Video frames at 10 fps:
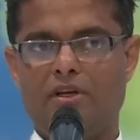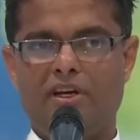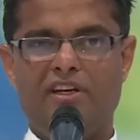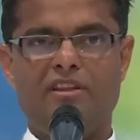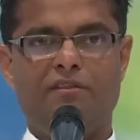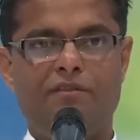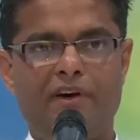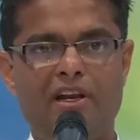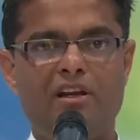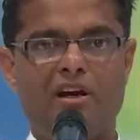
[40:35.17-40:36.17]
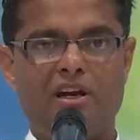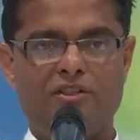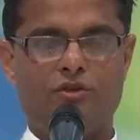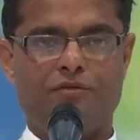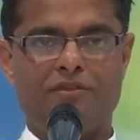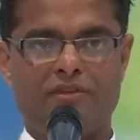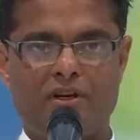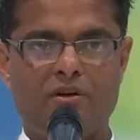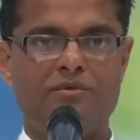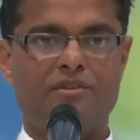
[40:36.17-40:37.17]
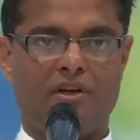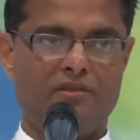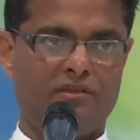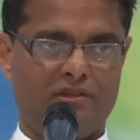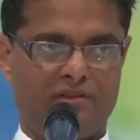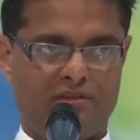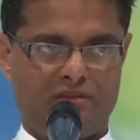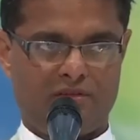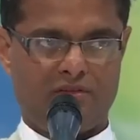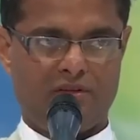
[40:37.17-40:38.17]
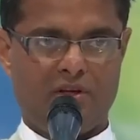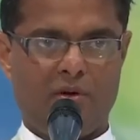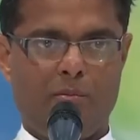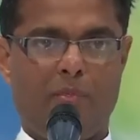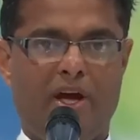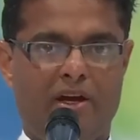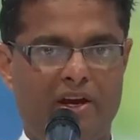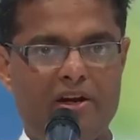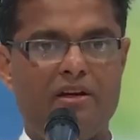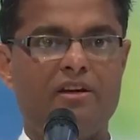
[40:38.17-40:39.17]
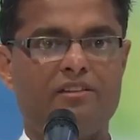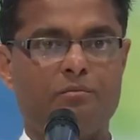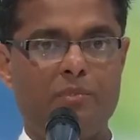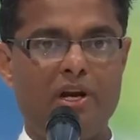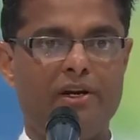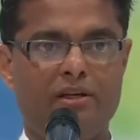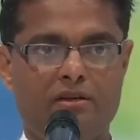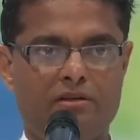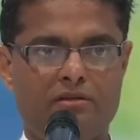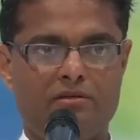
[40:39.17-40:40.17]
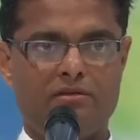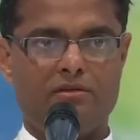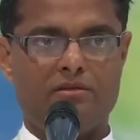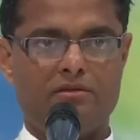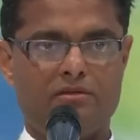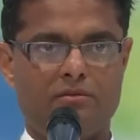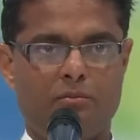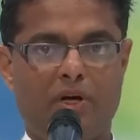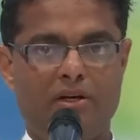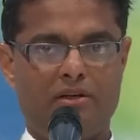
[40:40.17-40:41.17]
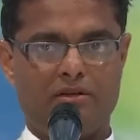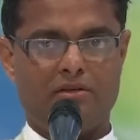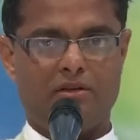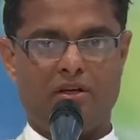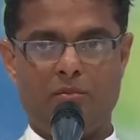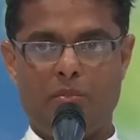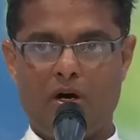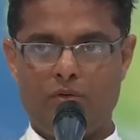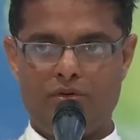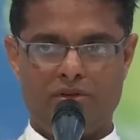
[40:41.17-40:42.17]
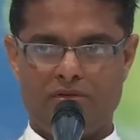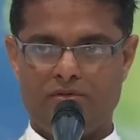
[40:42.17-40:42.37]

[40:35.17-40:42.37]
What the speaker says: "In the fell clutch of circumstances, my head is bloody but unbowed."